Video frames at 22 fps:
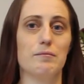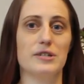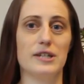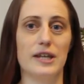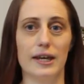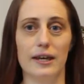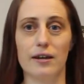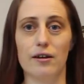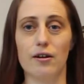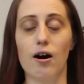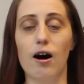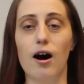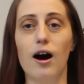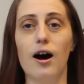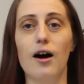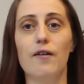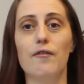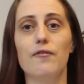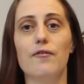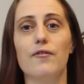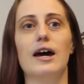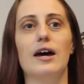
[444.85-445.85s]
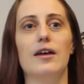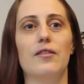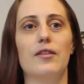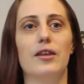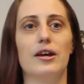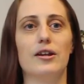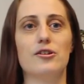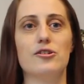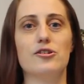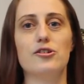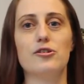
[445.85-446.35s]
take it off, and
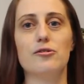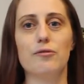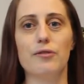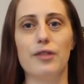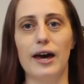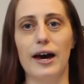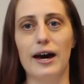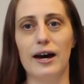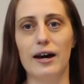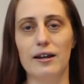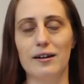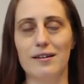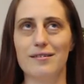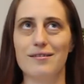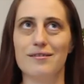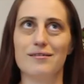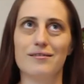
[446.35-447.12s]
then do that